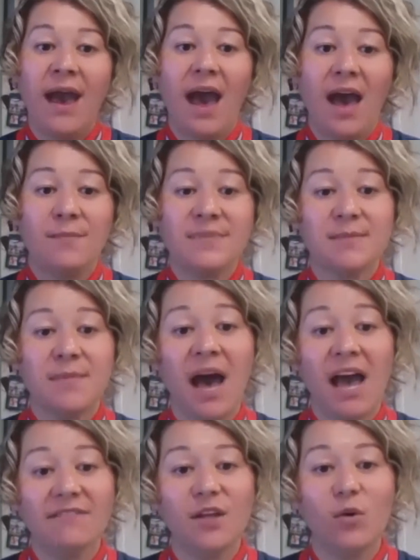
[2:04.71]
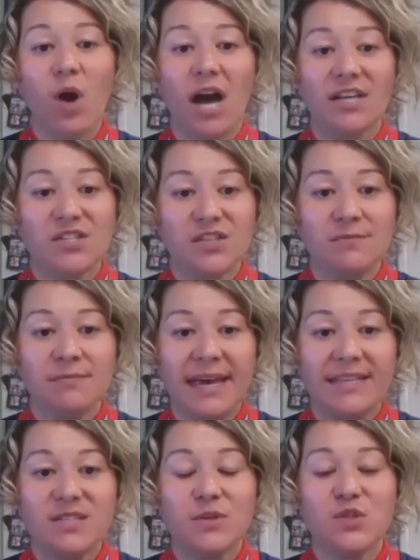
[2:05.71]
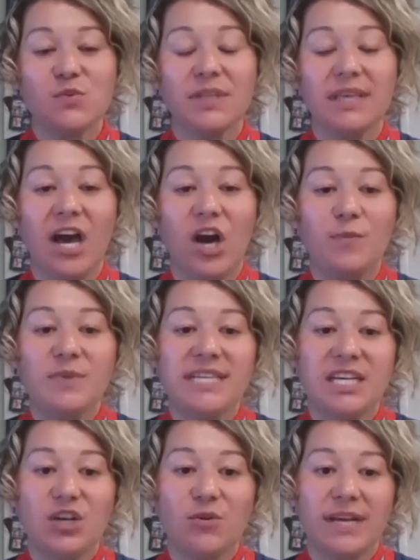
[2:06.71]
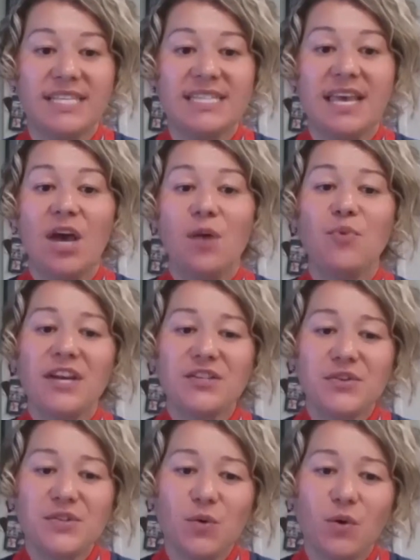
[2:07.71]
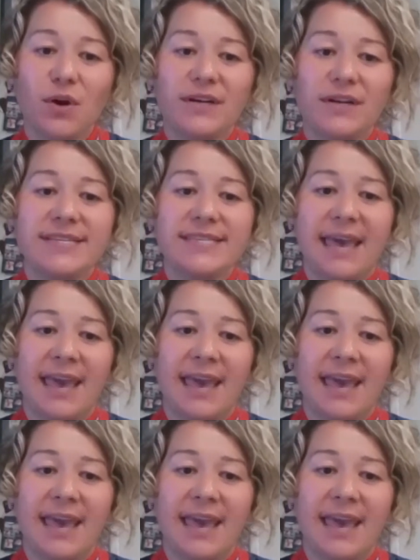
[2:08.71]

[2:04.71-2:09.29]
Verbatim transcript: um, some high flow oxygen beds, which really help decrease pressure sores.